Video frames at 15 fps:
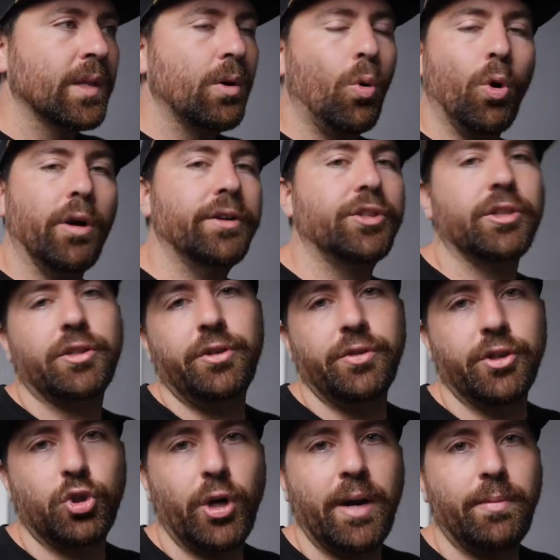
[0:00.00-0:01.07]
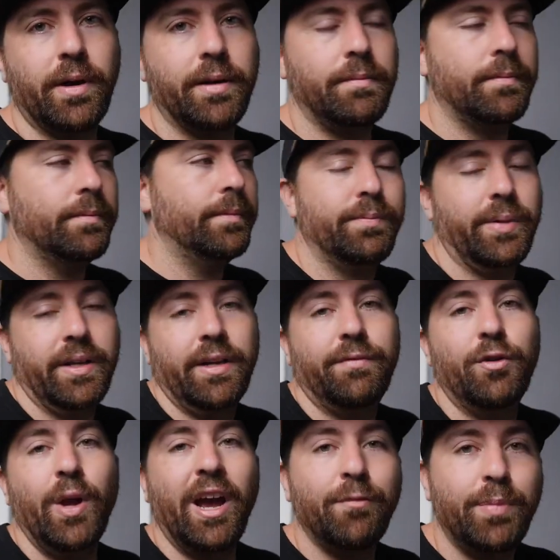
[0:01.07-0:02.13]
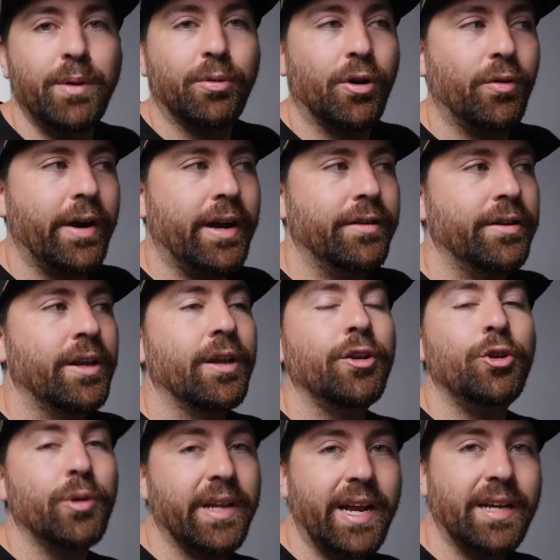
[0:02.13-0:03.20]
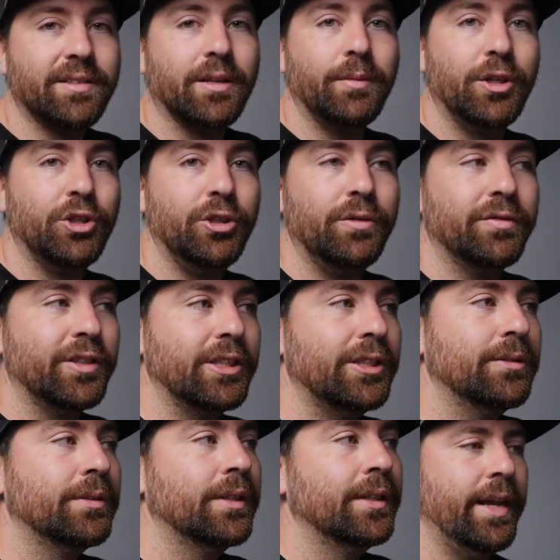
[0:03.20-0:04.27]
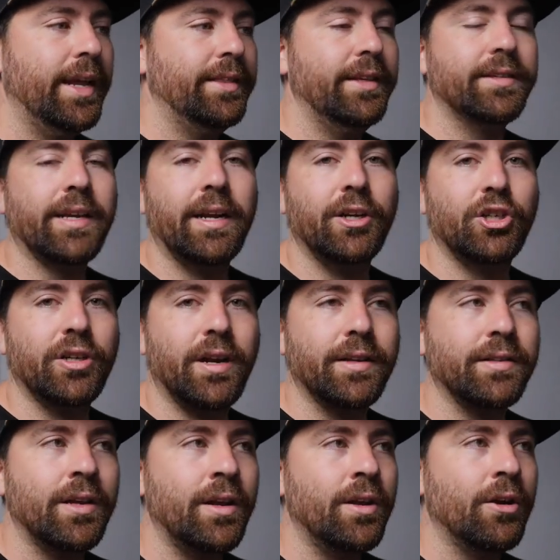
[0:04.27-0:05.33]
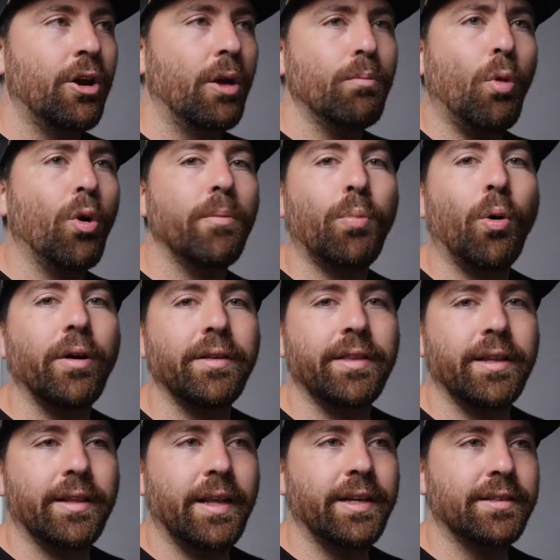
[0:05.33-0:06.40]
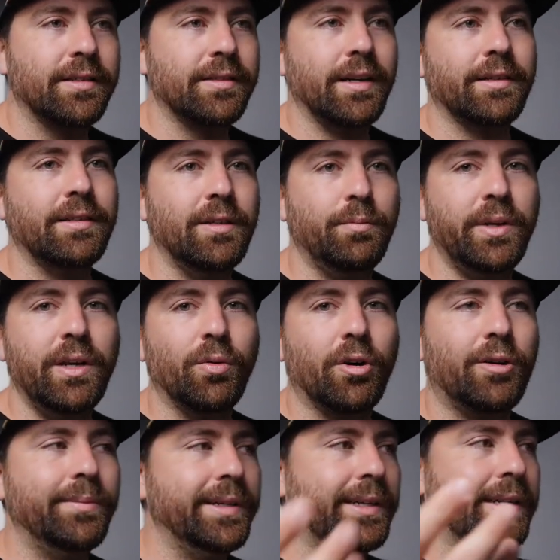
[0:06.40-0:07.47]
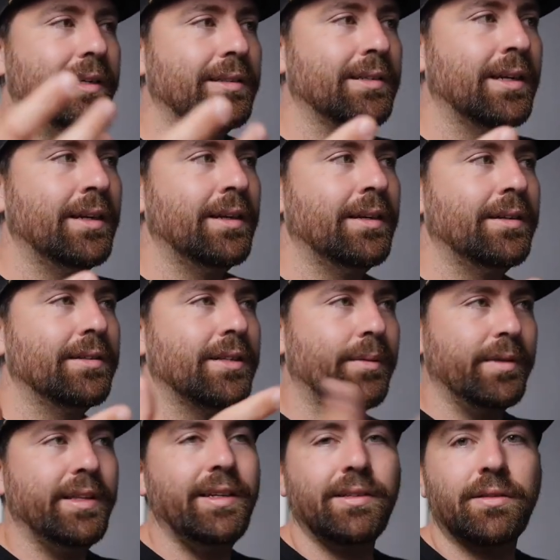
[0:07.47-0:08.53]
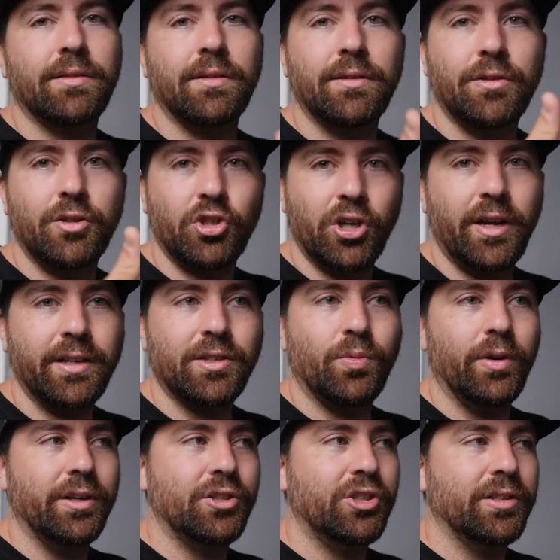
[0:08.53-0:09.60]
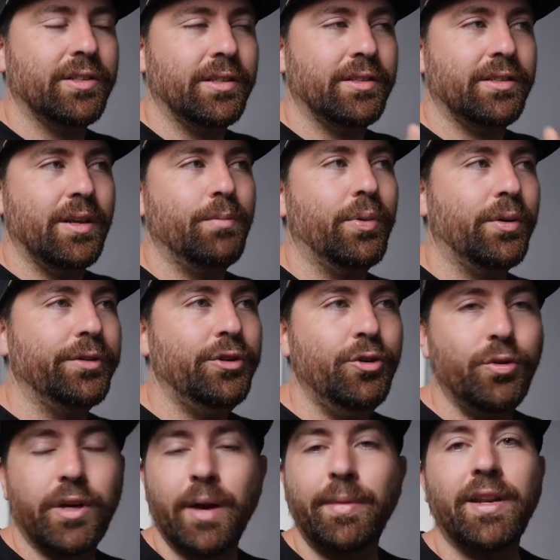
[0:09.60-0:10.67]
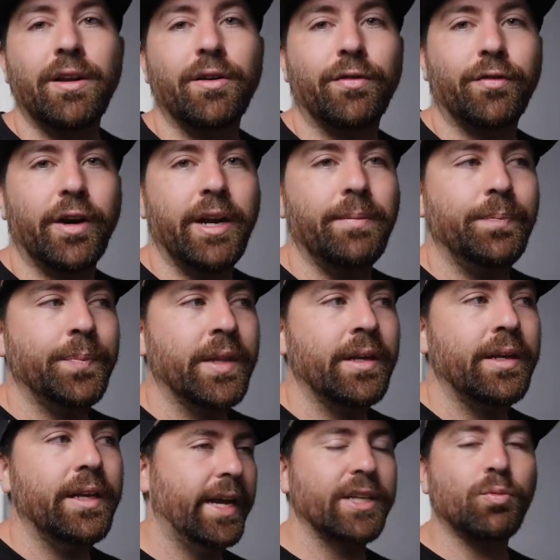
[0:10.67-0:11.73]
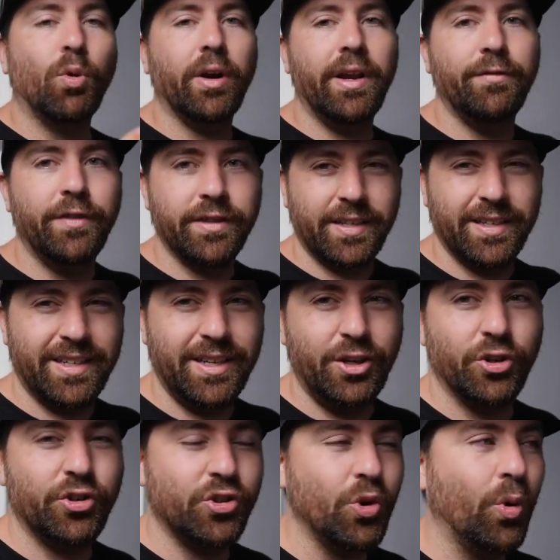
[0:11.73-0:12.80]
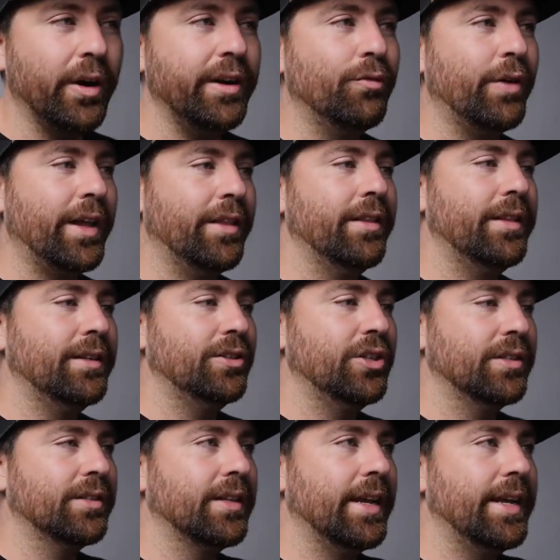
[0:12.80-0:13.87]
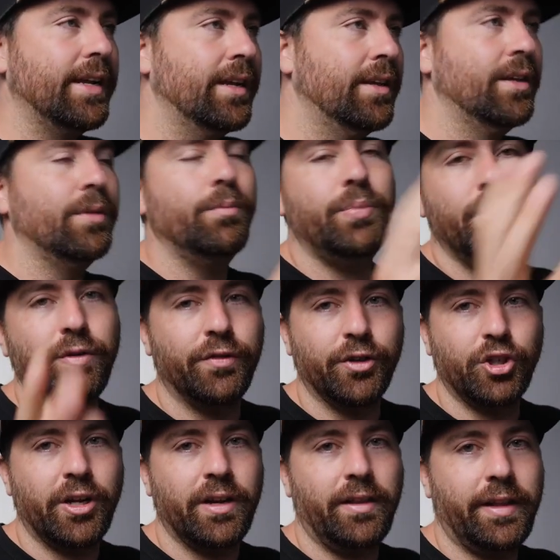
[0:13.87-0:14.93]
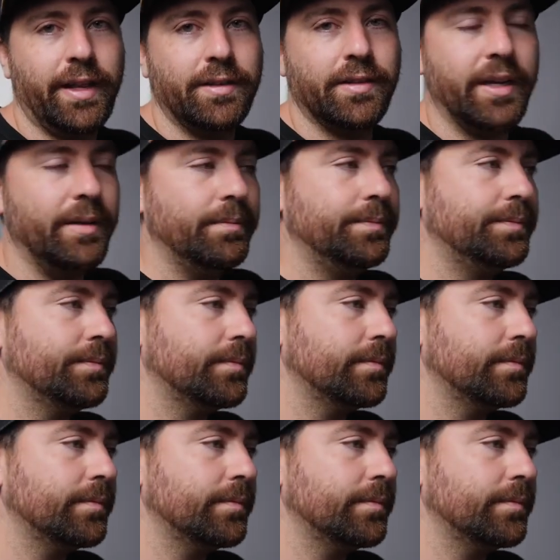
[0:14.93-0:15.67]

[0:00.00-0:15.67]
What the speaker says: Or just use a tripod. But if you have people around, you can ask them to shoot for you. And these kind of shots are more important than like sexy B-roll, because some of these shots where it's just a simple you coming into frame has more emphasis in your story rather than just like beautiful shot of landscape.